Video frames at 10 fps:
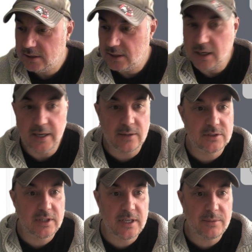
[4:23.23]
And that
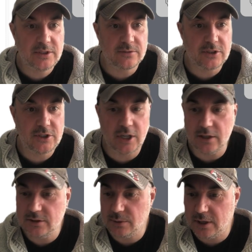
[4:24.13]
was the image I've just
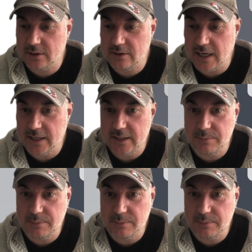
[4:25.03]
showed you, what I created a